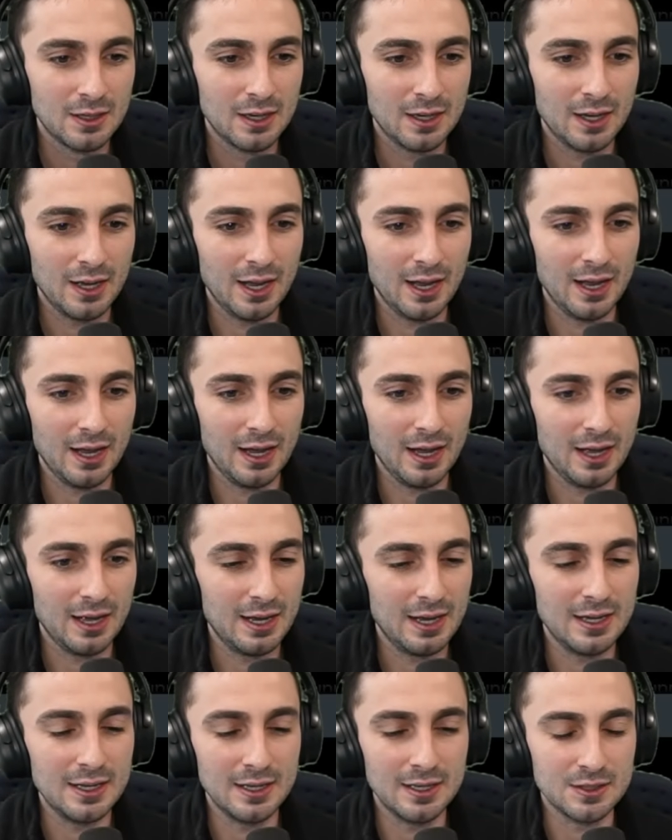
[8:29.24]

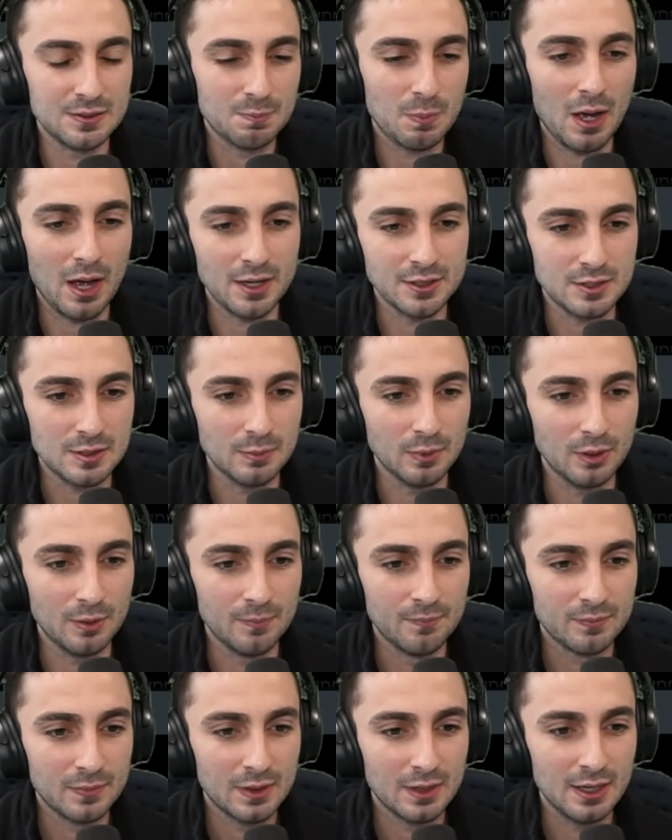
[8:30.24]
it's possible.
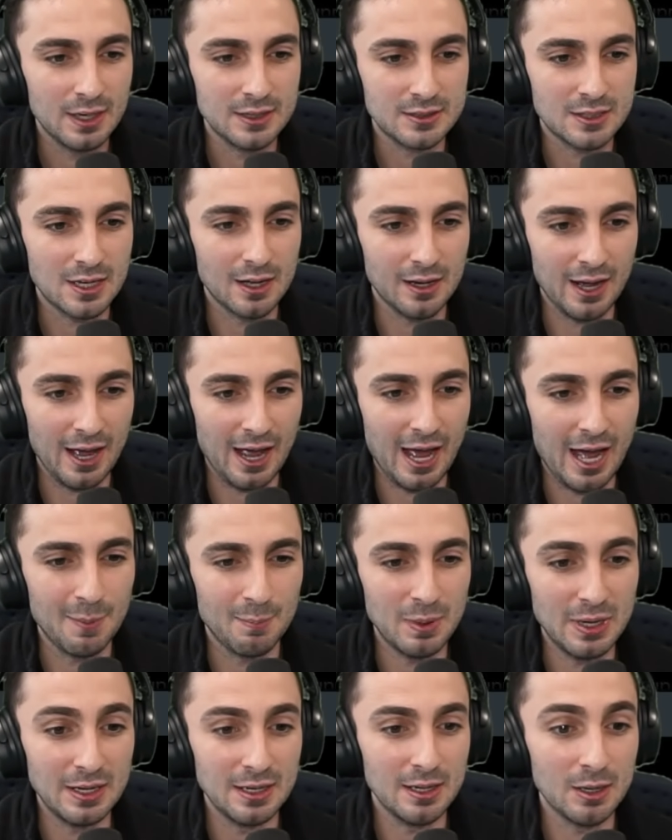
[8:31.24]
It's gonna
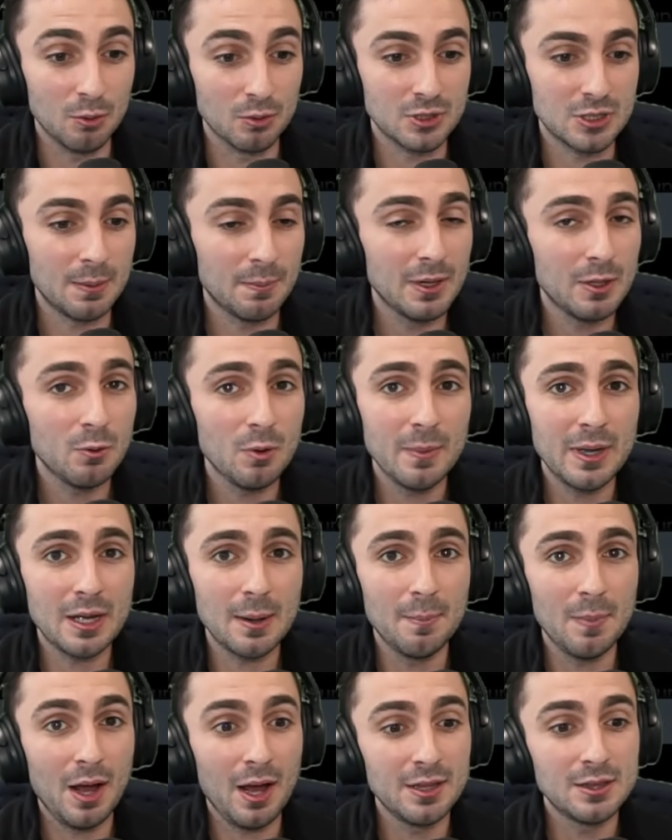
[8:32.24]
happen, or somebody will make a
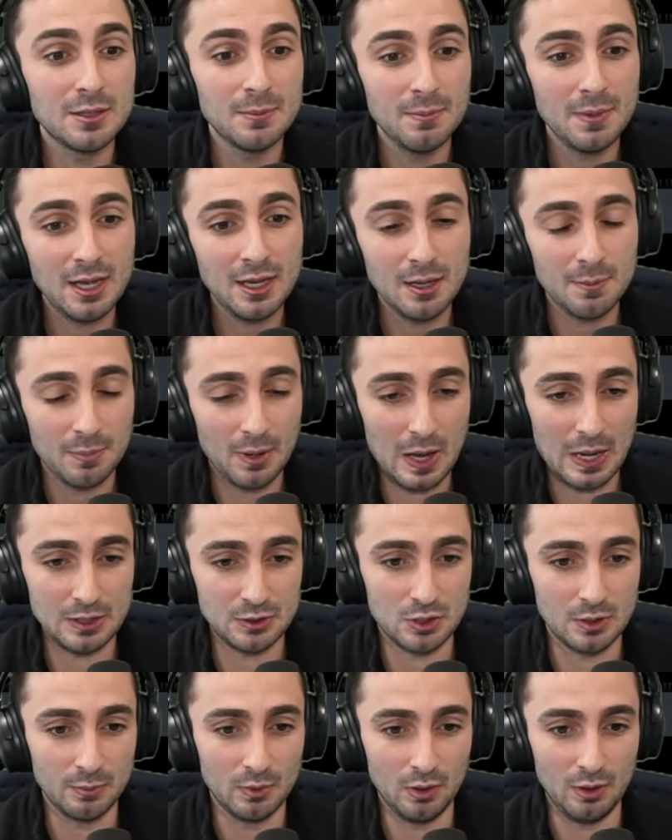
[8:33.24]
mod to make it
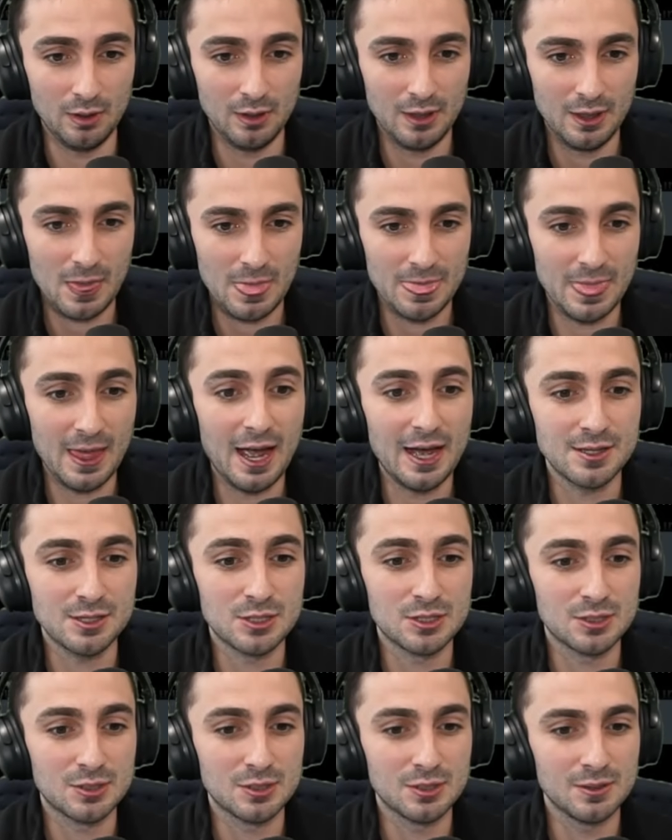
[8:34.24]
possible.
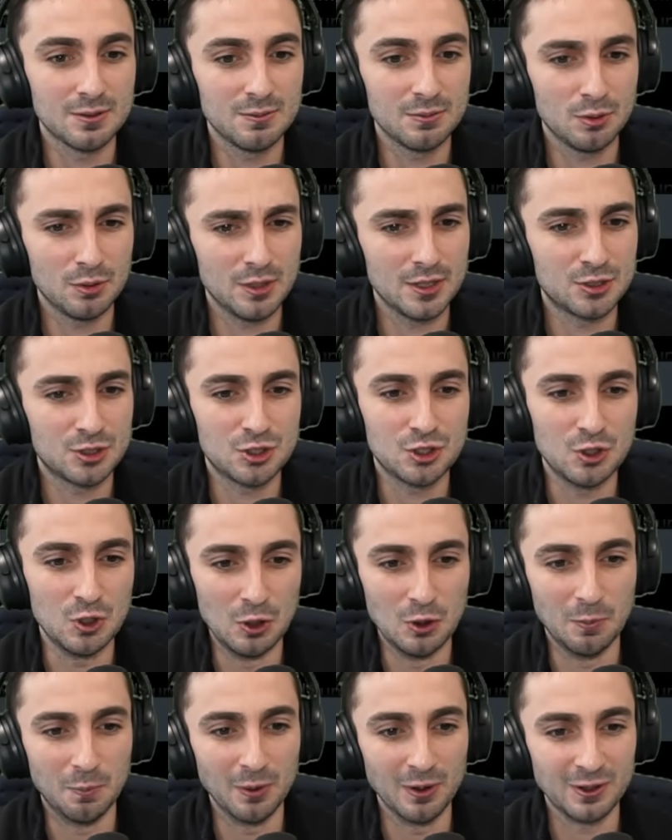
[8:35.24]
That's
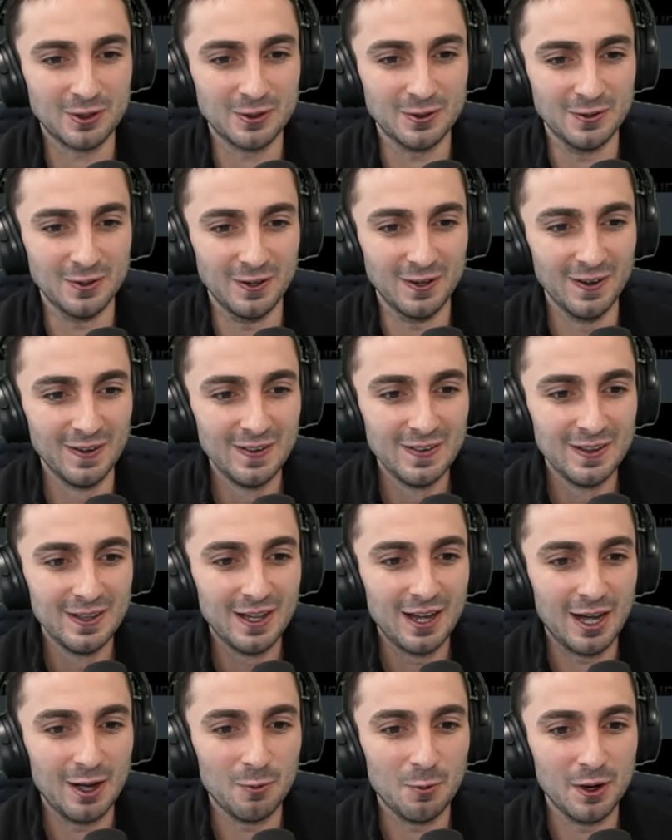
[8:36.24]
super cool.
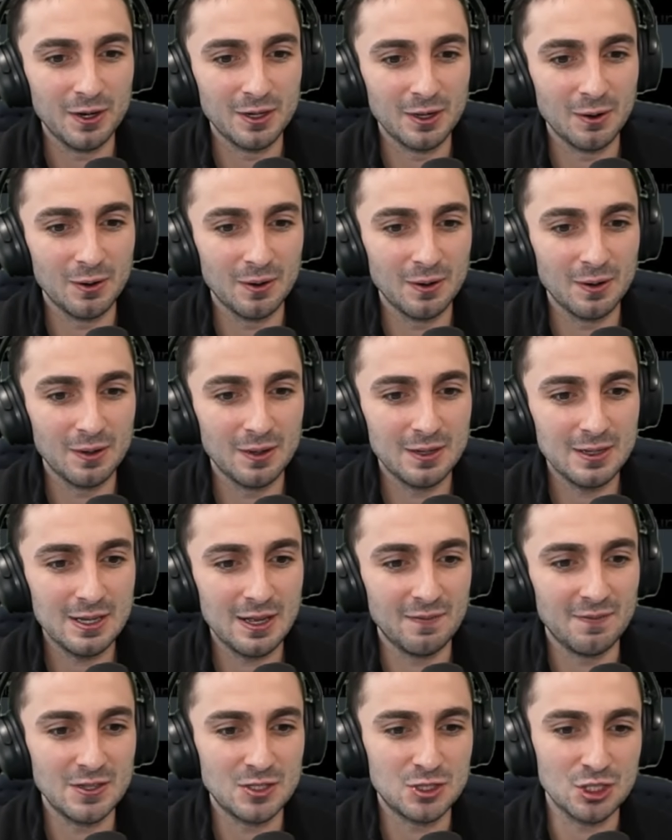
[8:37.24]
I wonder
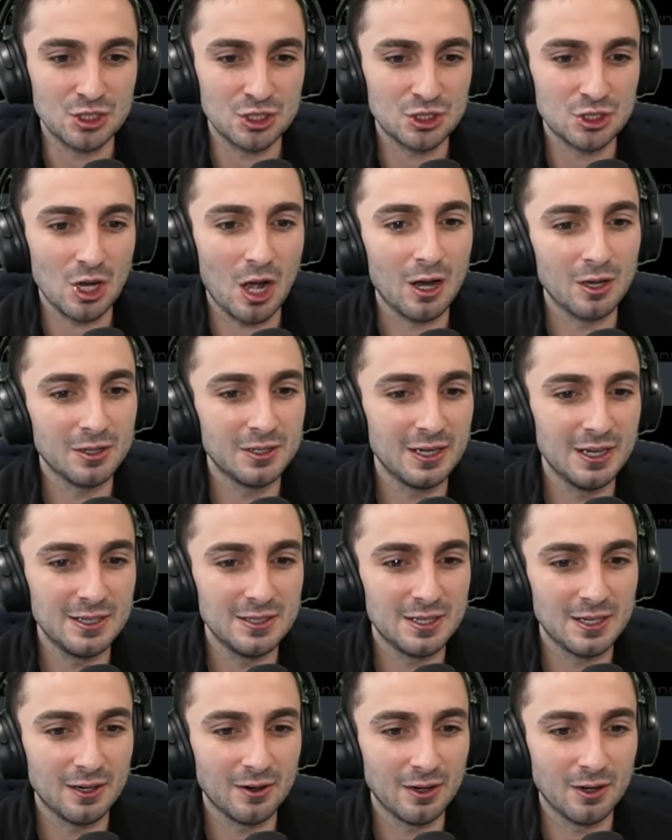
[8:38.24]
if it's just solid
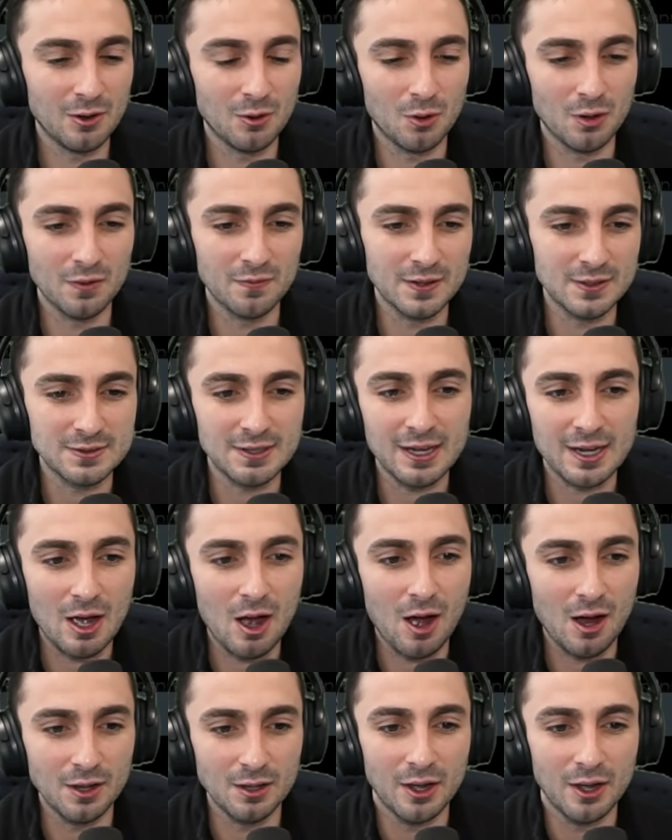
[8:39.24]
interior or if it's like
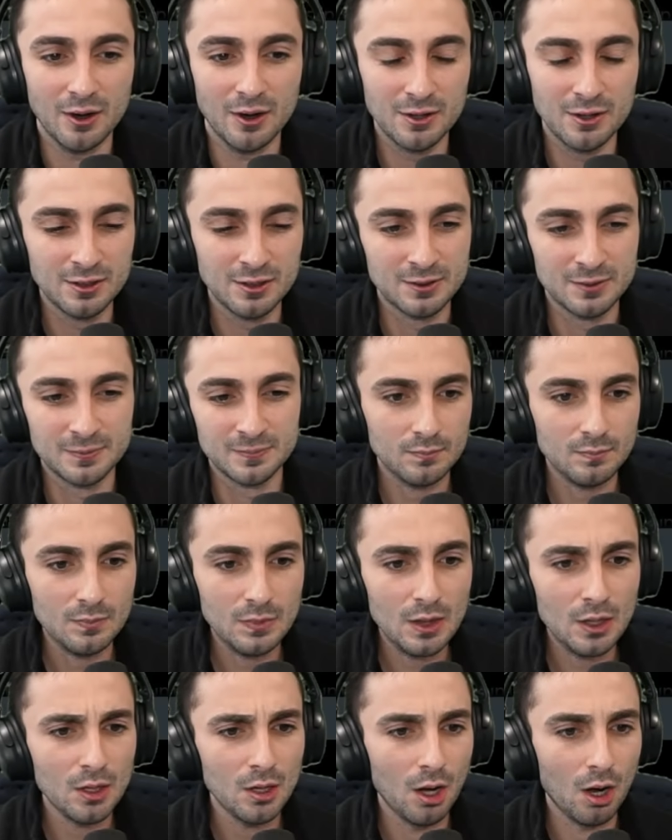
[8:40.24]
hollow.
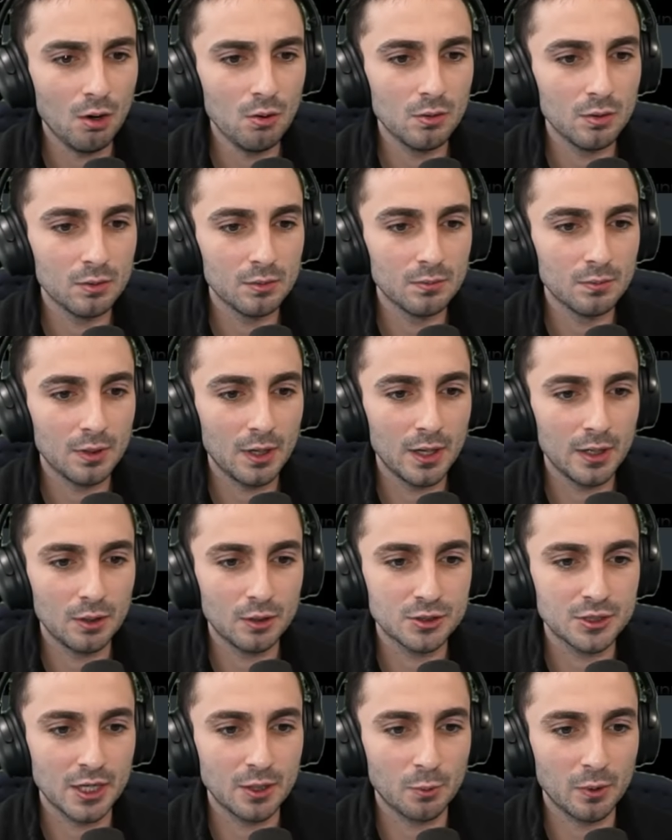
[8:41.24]
Oh, it
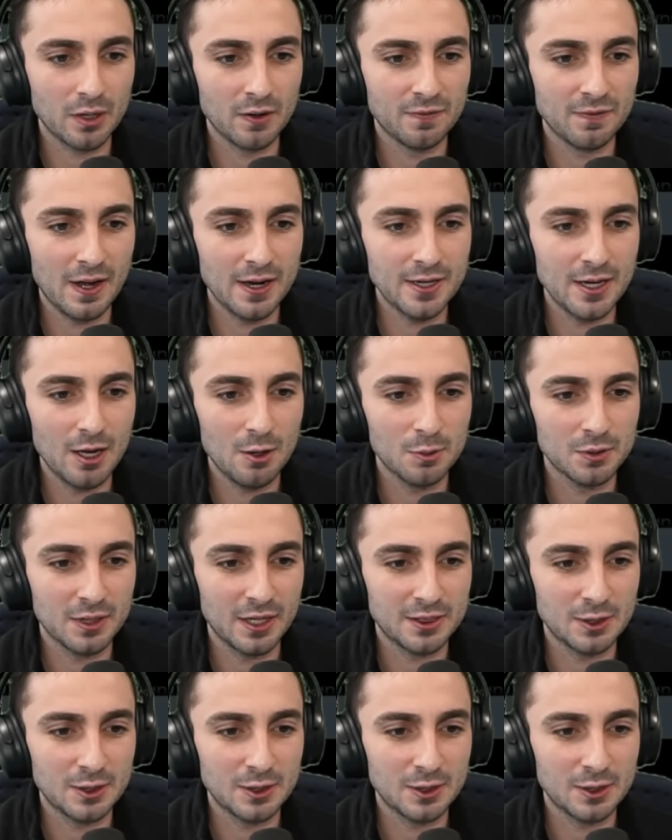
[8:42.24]
looks like we're gonna find out with like the